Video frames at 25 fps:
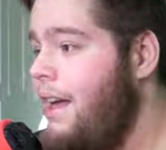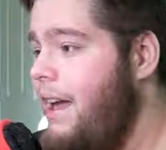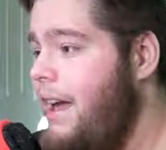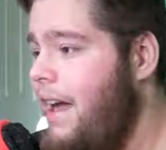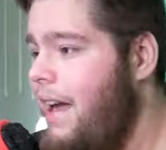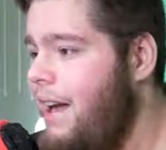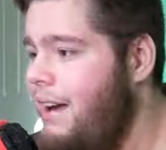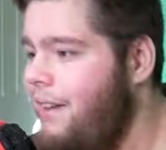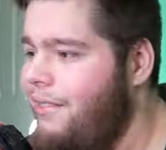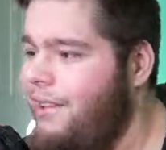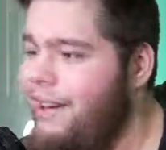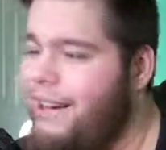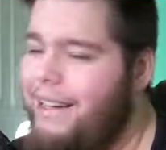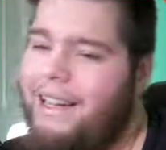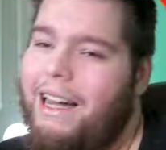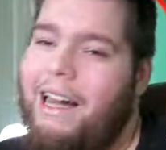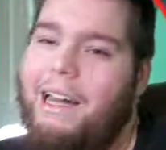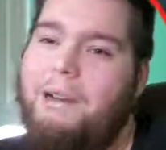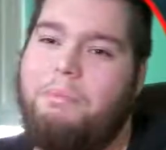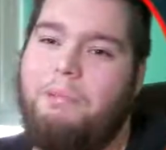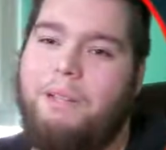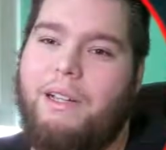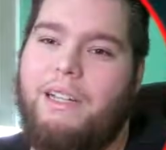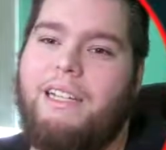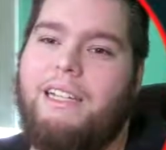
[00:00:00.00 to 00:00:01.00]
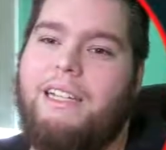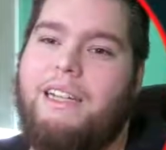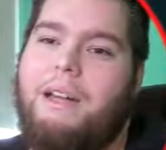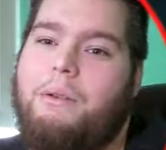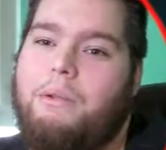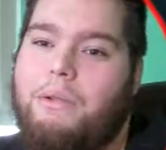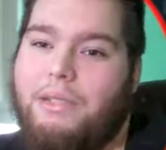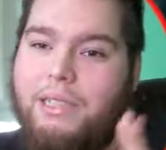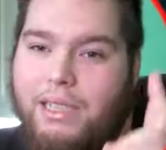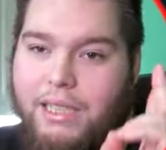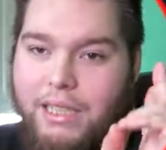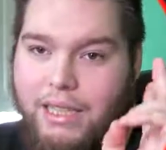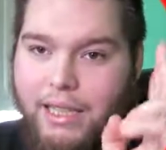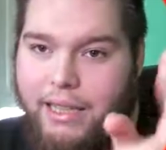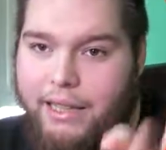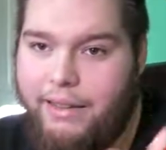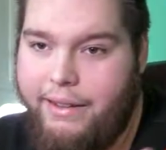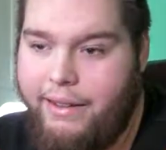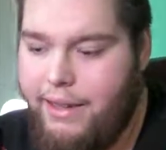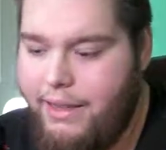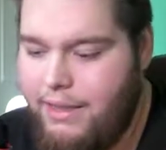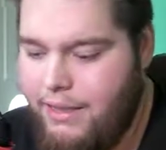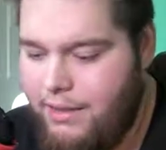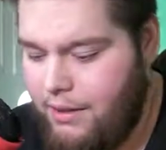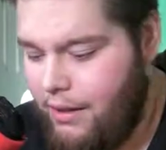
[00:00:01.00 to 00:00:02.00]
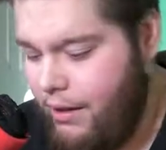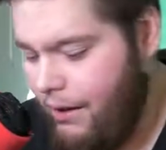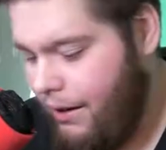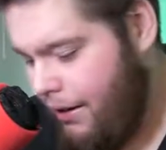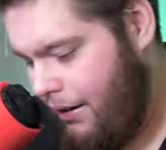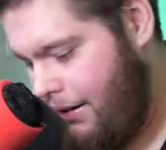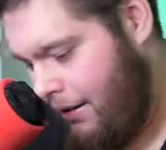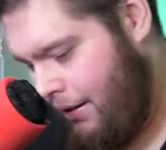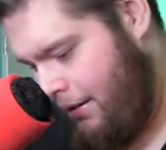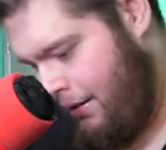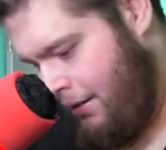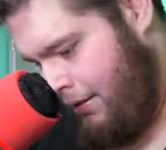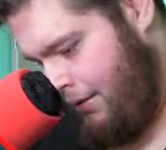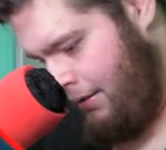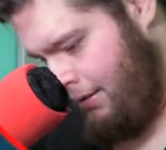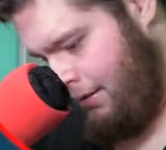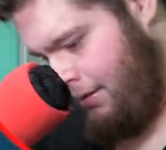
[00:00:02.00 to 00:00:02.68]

Anyway, God bless, and I will see you guys later.